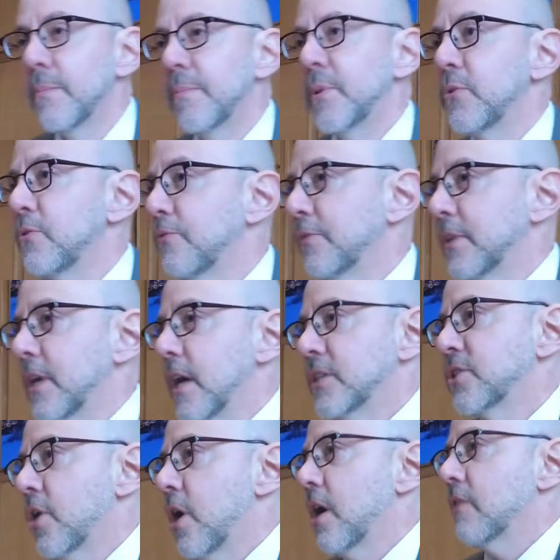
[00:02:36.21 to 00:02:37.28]
beautifully a
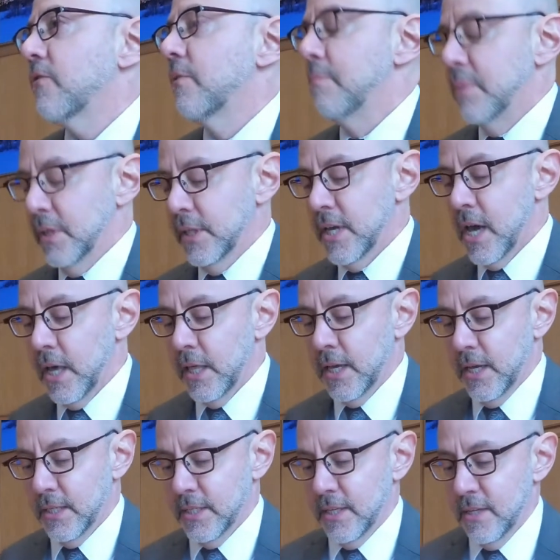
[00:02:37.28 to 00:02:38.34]
song from Billy
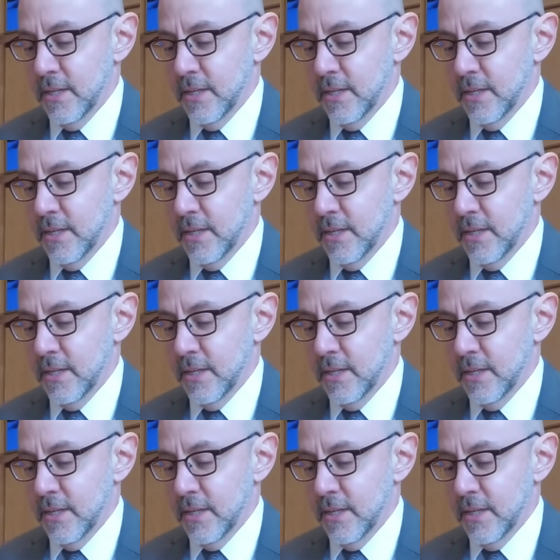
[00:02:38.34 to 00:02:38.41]
Elliot,